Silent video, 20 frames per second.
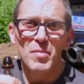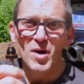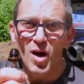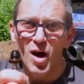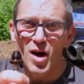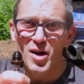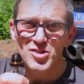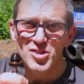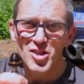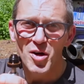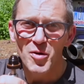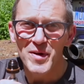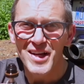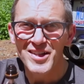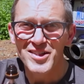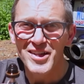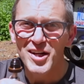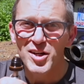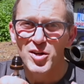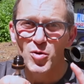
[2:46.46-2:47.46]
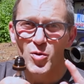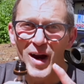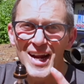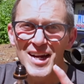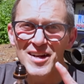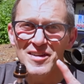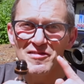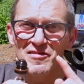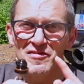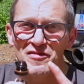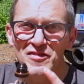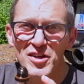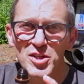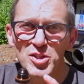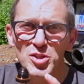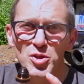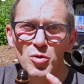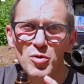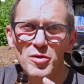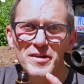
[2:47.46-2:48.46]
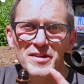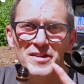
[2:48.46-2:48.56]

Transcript: but also it's a great visual